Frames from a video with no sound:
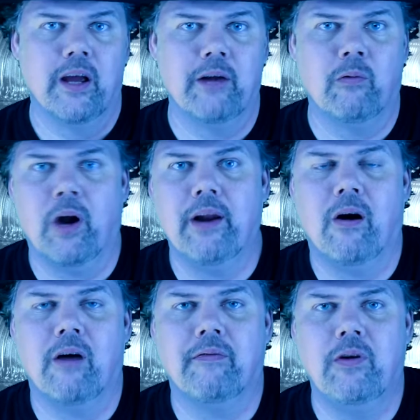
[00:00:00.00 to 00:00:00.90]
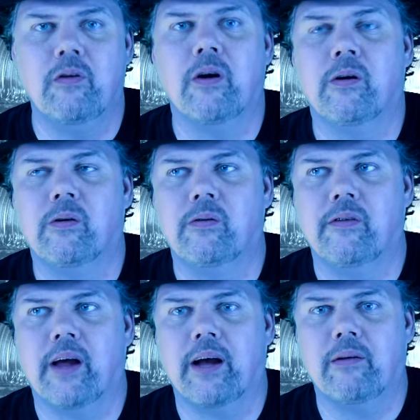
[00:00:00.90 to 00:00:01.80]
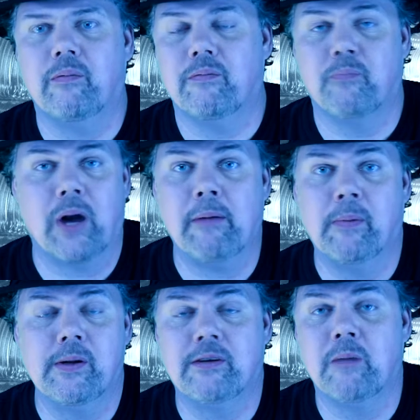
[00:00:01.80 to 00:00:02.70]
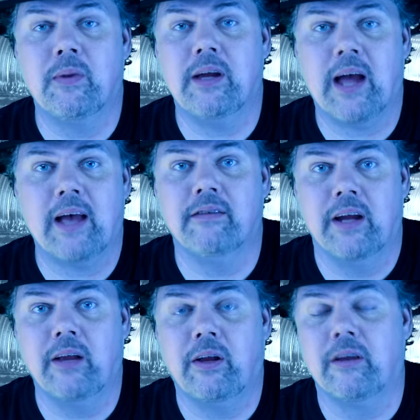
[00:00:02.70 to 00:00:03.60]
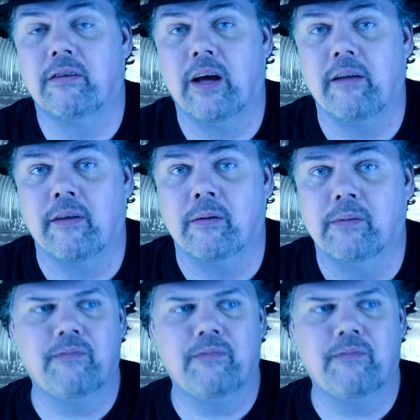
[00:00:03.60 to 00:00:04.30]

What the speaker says: And right off, you know that probably somebody has an alien inside of them.